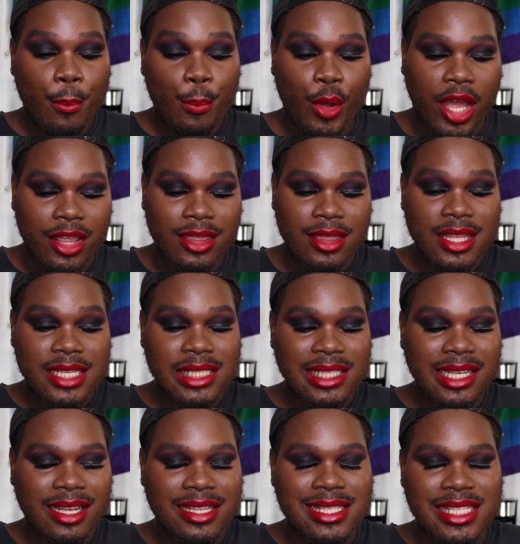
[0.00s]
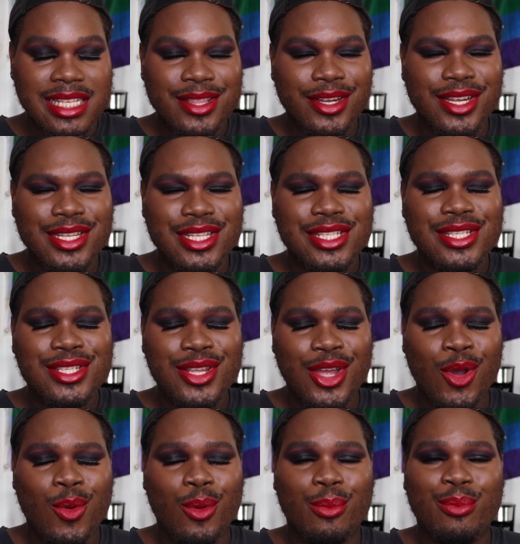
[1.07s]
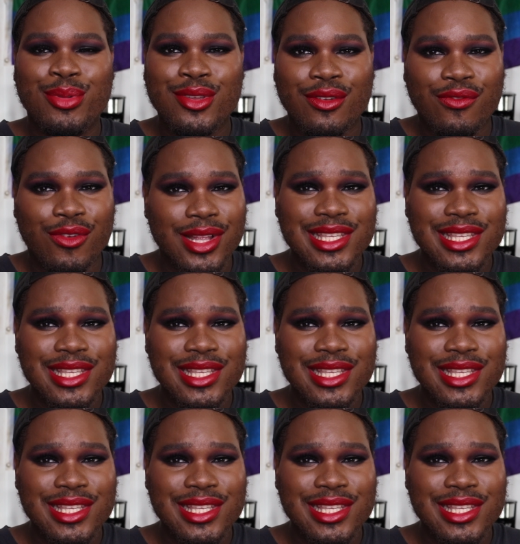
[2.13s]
But this concealer is so beautiful.